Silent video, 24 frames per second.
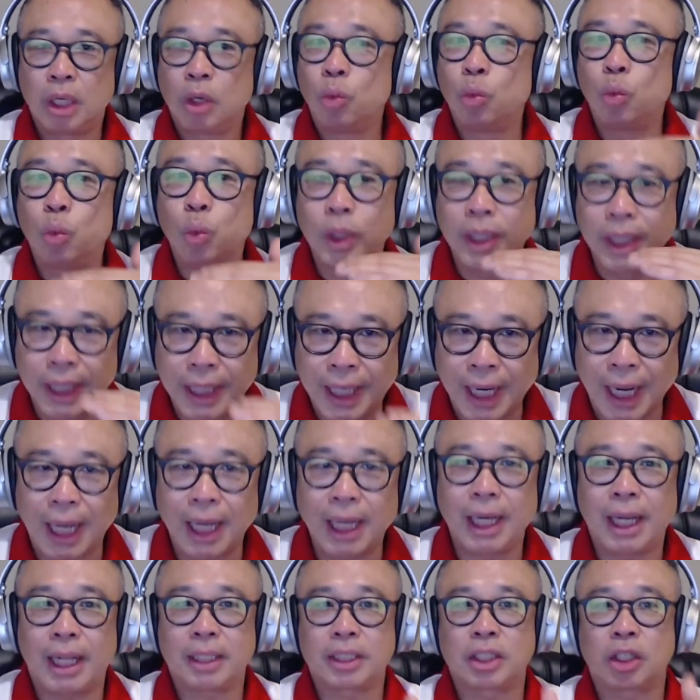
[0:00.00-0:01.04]

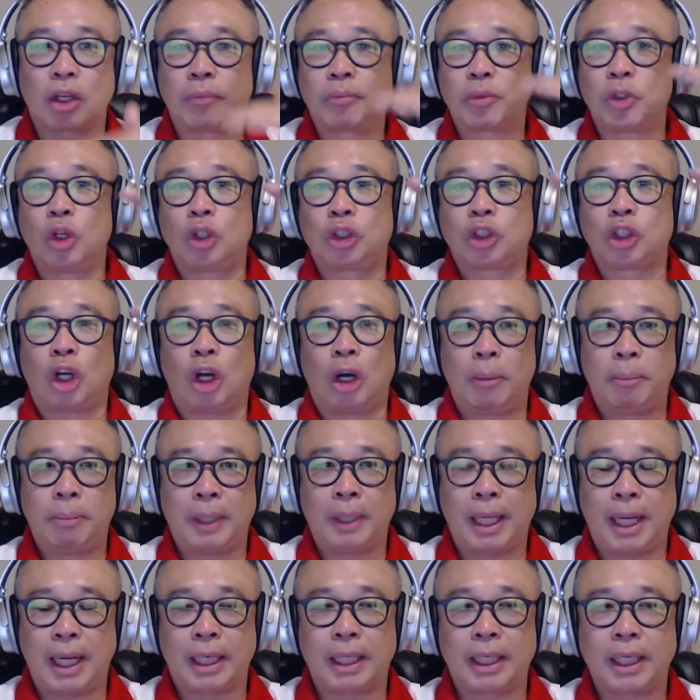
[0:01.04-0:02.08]
Regardless of your top
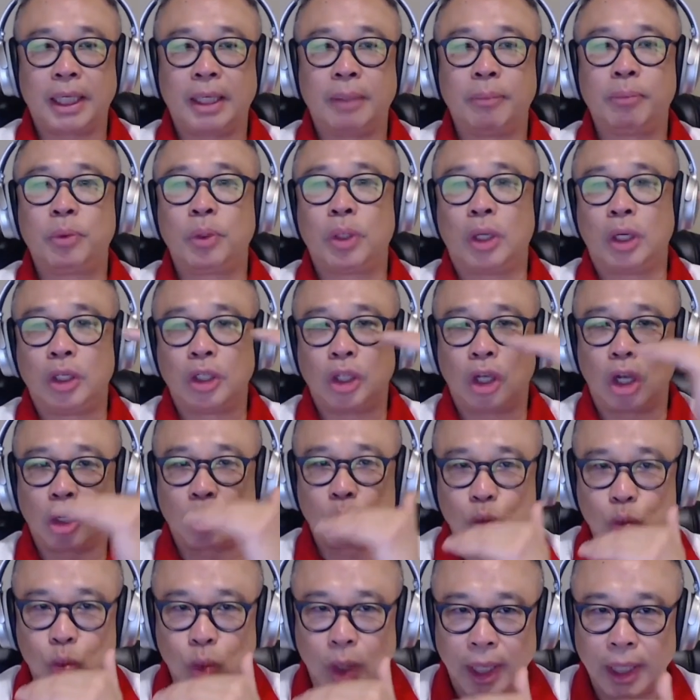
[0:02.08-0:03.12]
line, if you're not
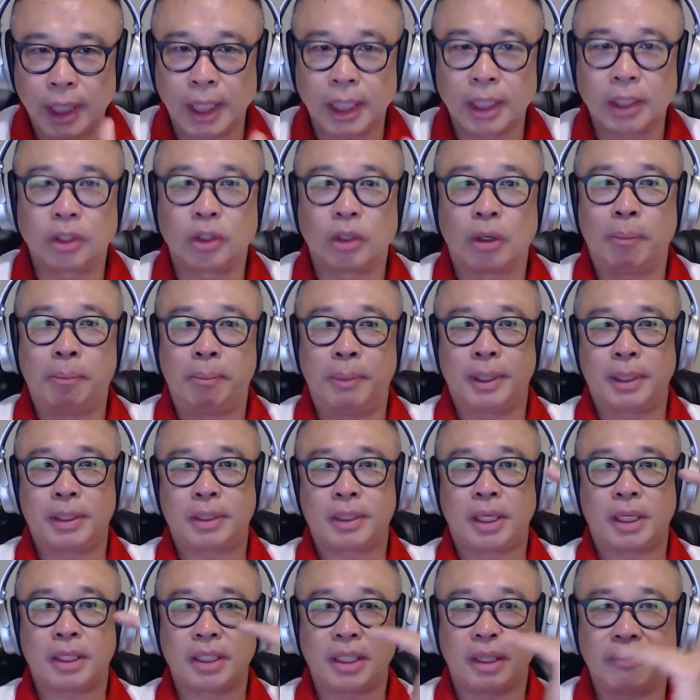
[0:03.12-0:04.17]
running your
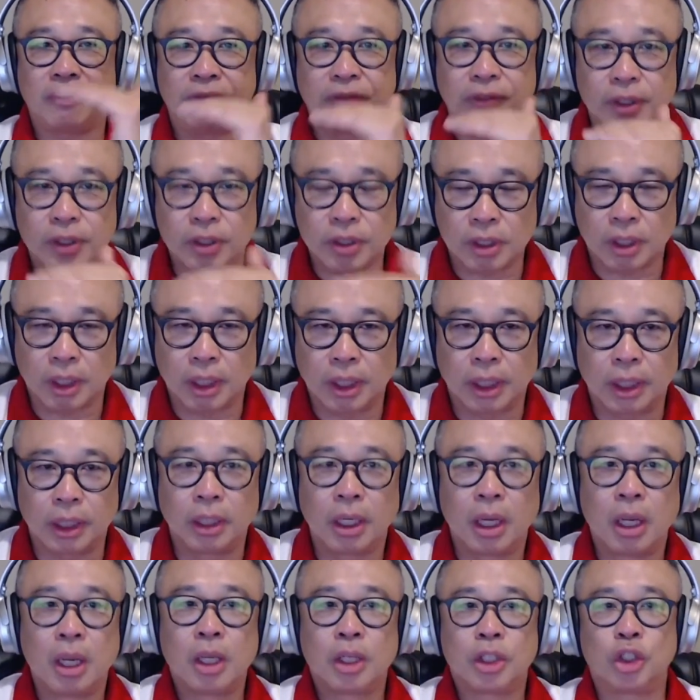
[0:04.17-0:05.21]
business efficiently,
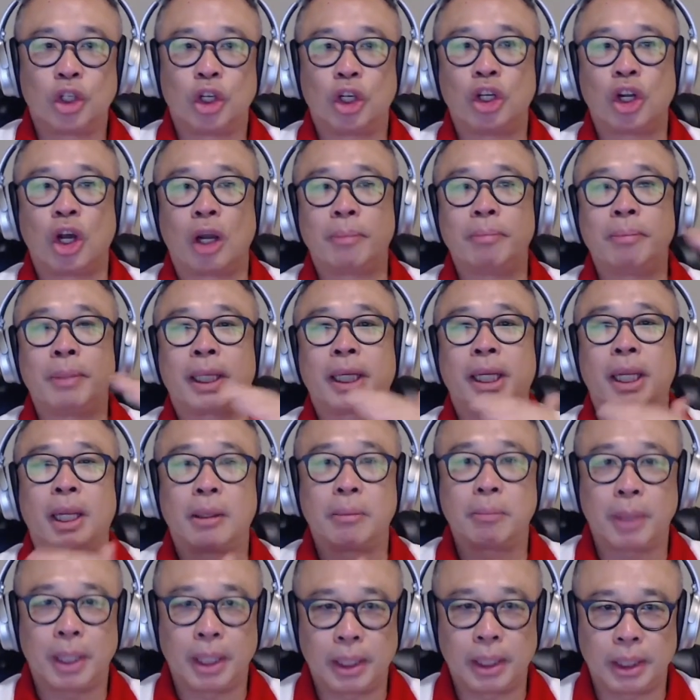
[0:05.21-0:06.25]
you're not
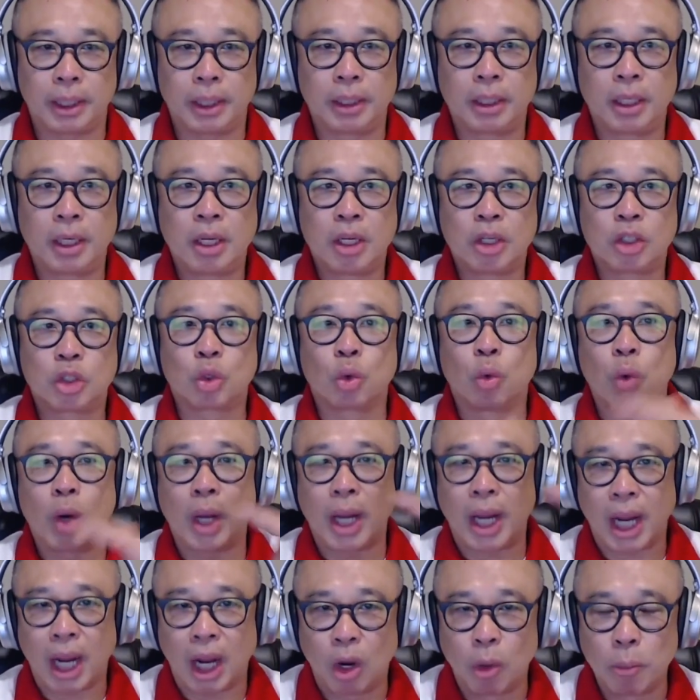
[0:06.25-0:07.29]
making money. So we're
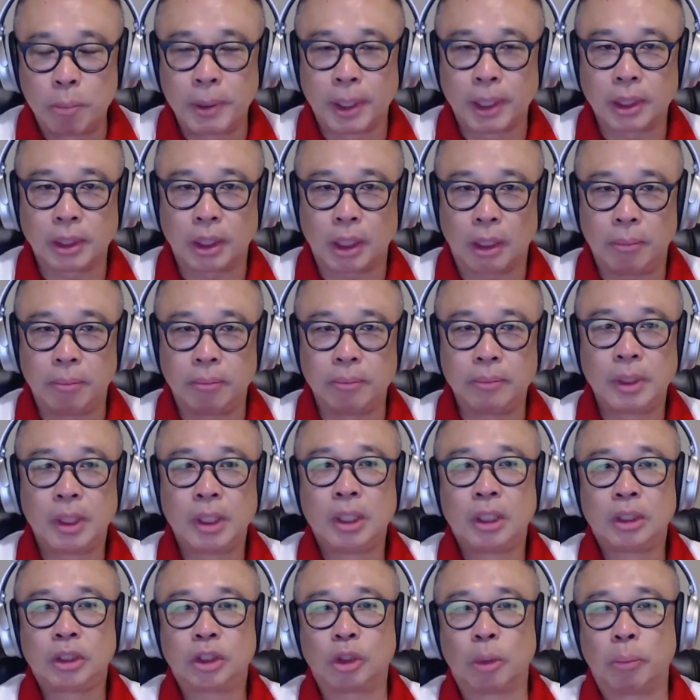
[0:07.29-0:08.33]
helping them
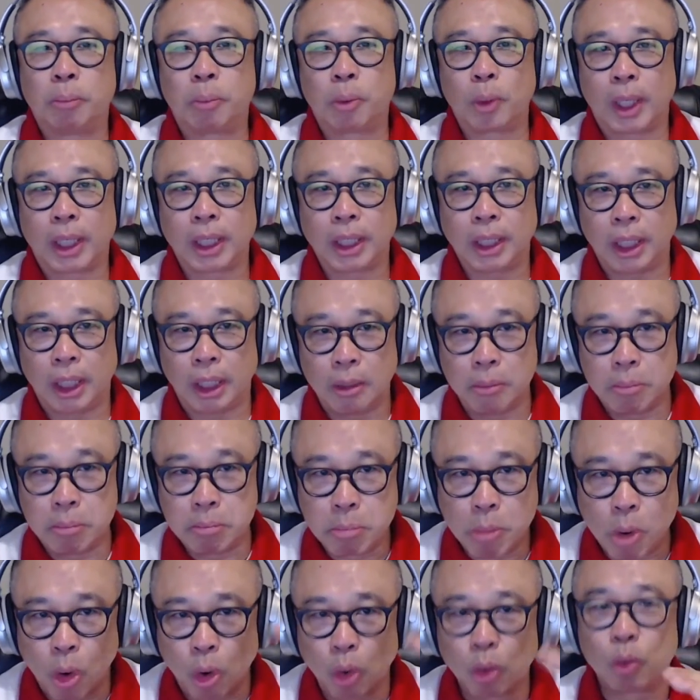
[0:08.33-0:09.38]
to bring
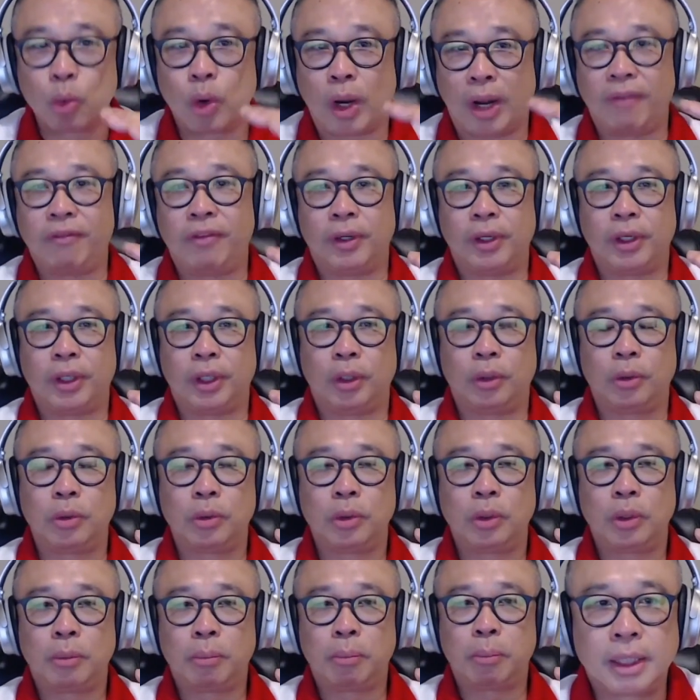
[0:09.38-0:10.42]
in more revenue,
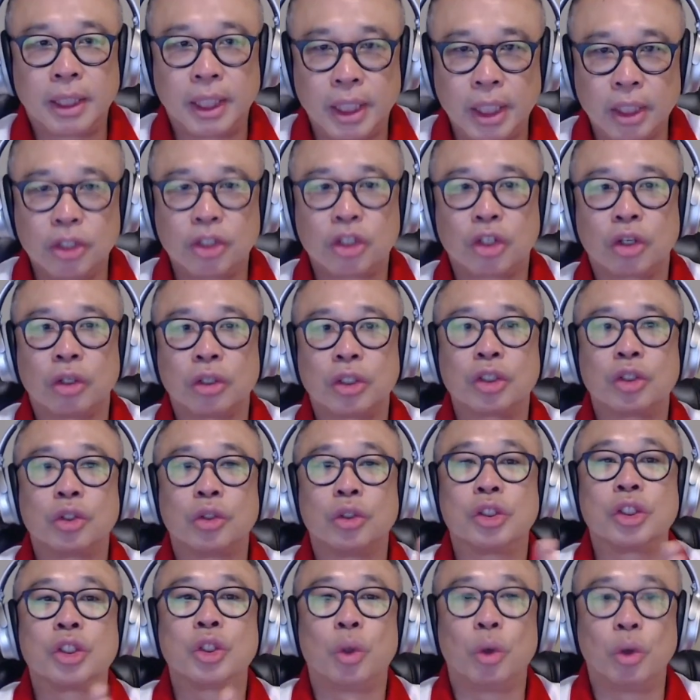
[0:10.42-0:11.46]
teachers to
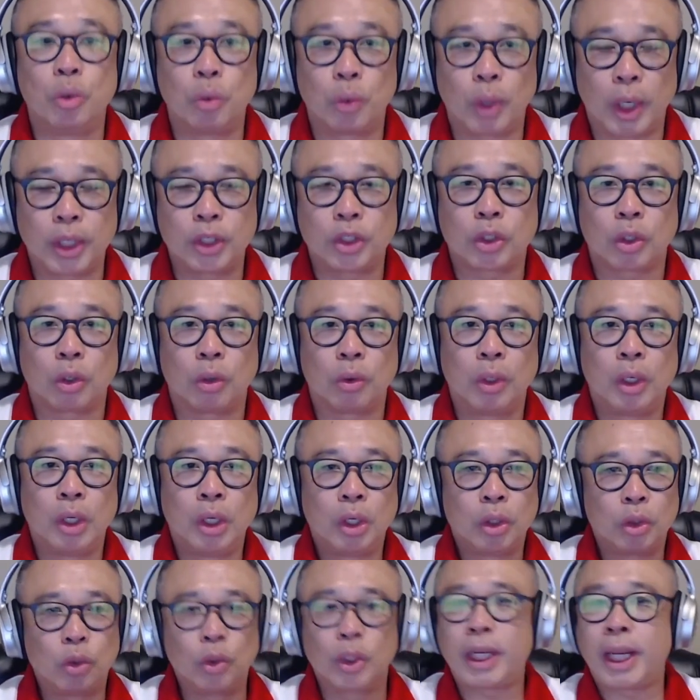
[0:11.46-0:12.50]
student ratio.
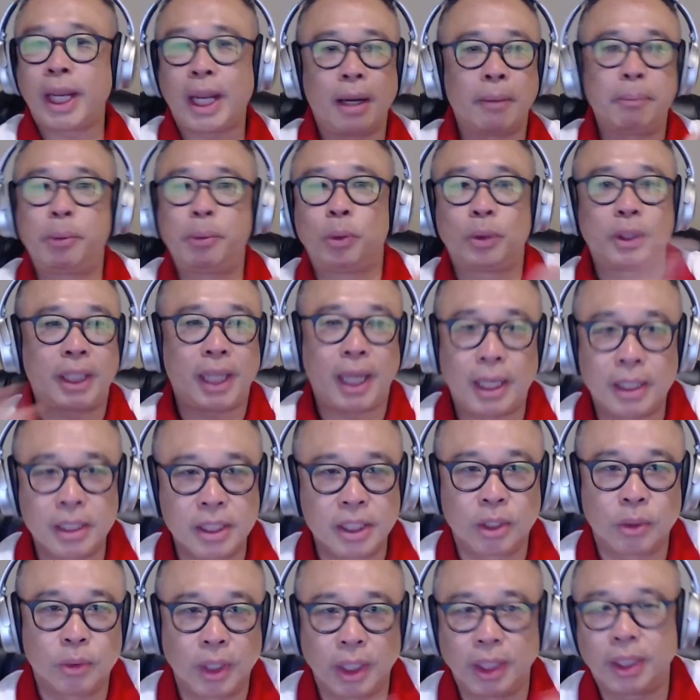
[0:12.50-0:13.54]
You can't put 10
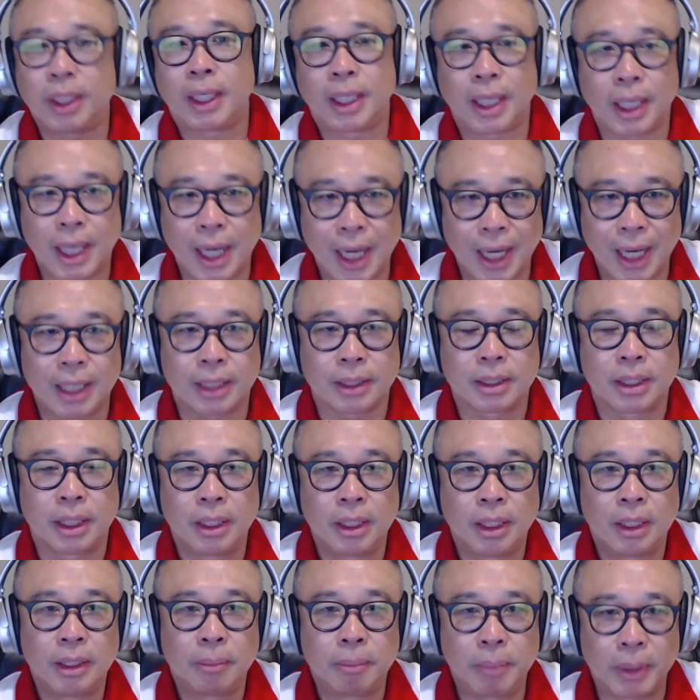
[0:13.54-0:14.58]
students in a class
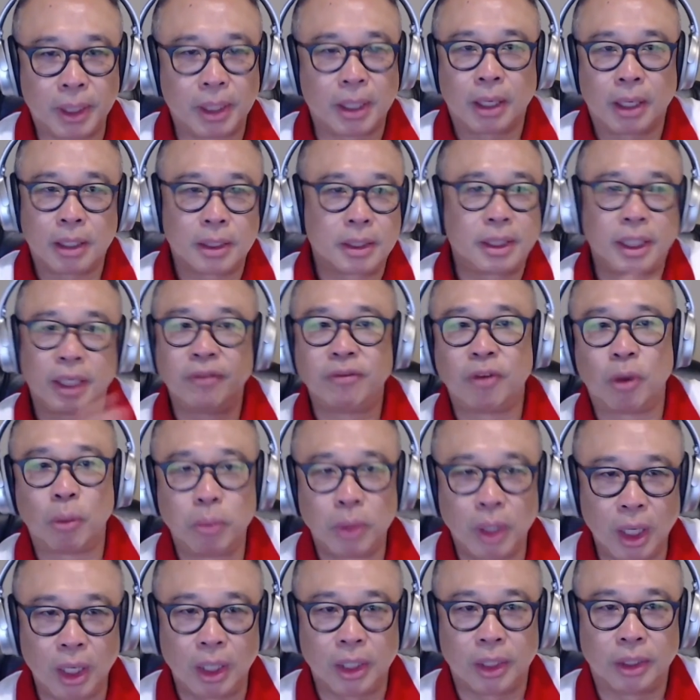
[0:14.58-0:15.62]
because they won't
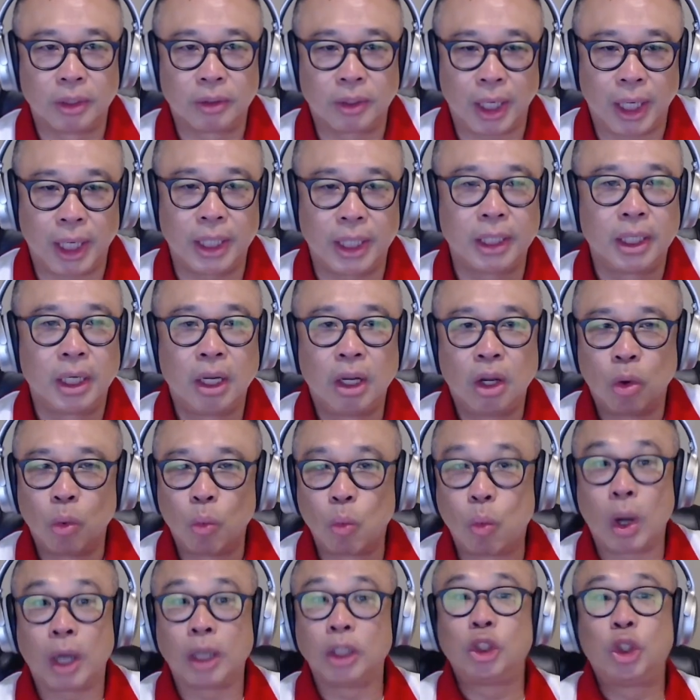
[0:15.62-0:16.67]
learn, right?
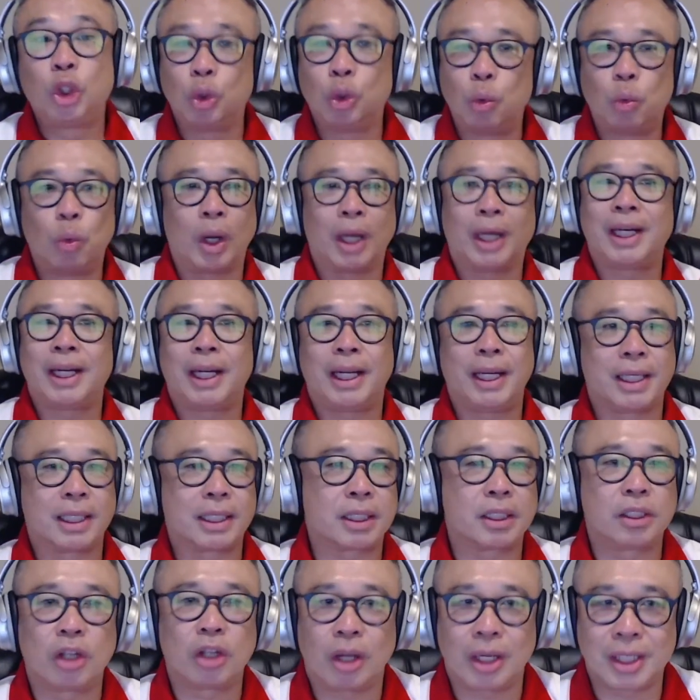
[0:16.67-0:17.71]
One-to-one is
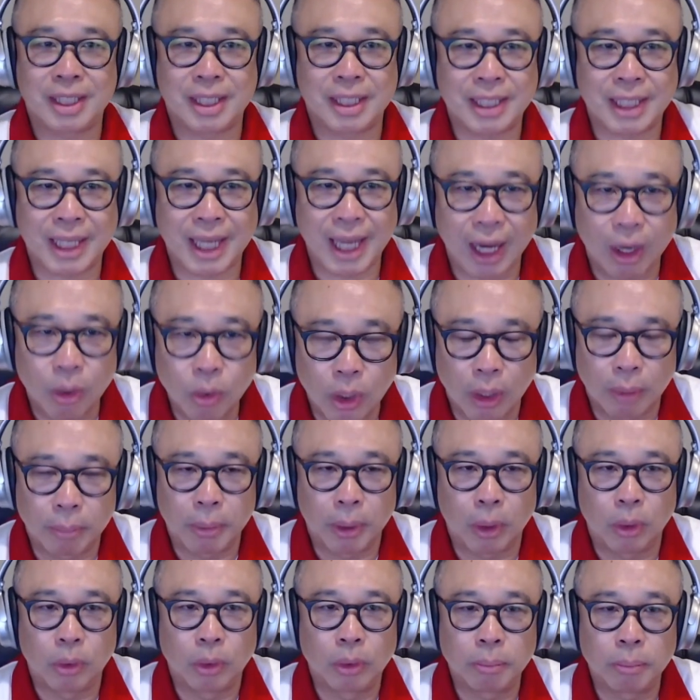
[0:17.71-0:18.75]
not
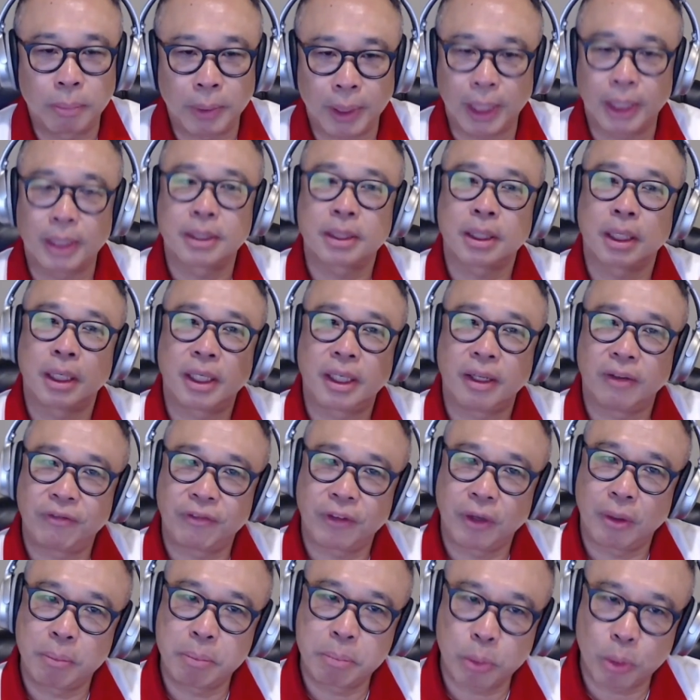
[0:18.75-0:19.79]
scalable, but it's a
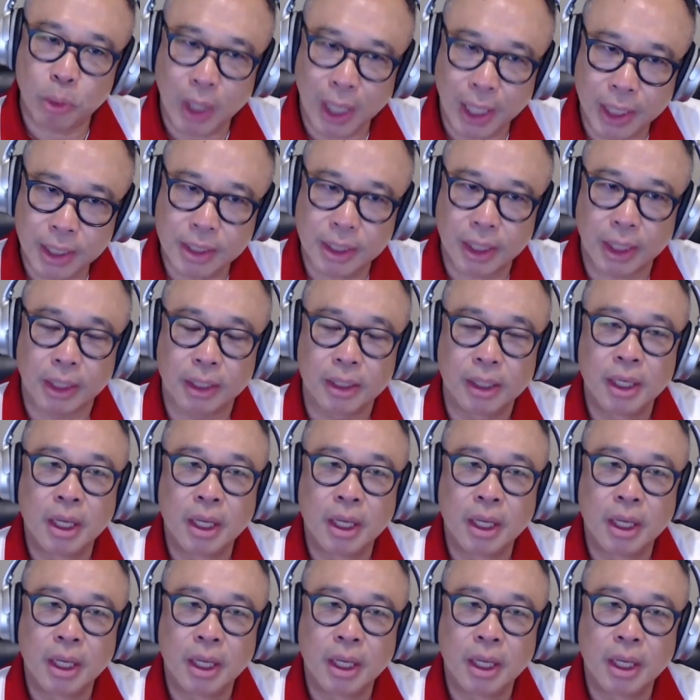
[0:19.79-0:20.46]
different pricing.